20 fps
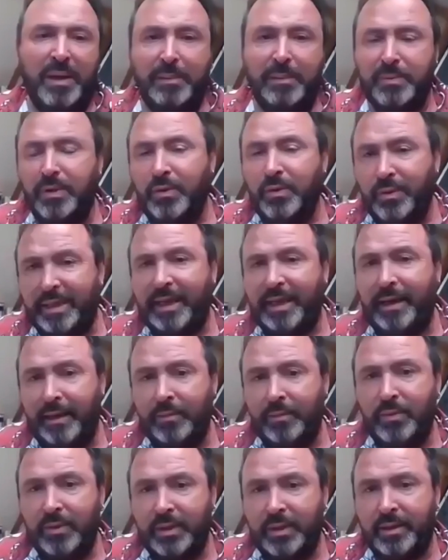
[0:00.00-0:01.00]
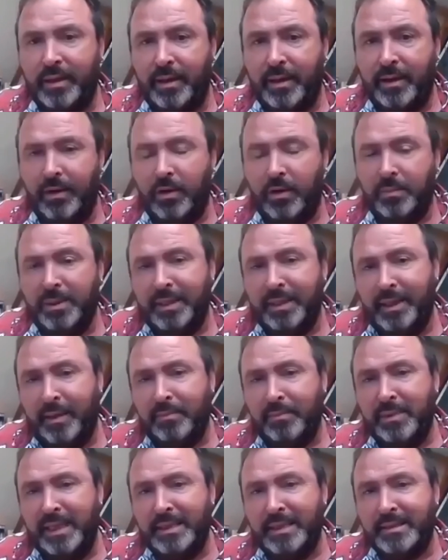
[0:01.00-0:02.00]
people who can work at home. And
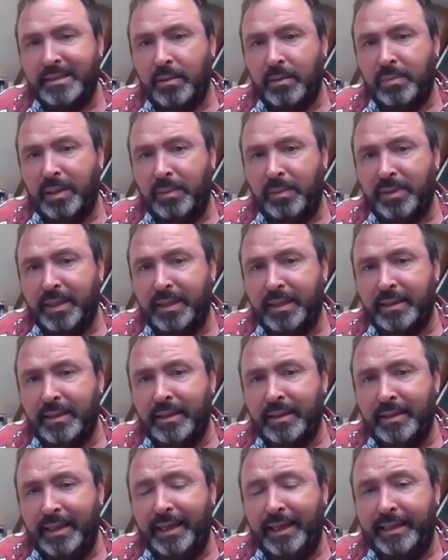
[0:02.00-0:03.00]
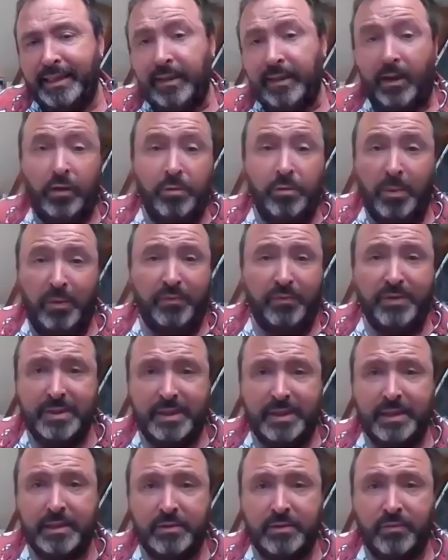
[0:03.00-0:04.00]
that means that people are going to need home
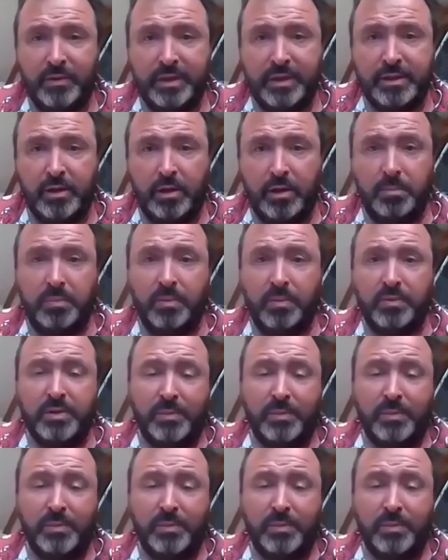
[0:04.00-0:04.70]
offices, for example.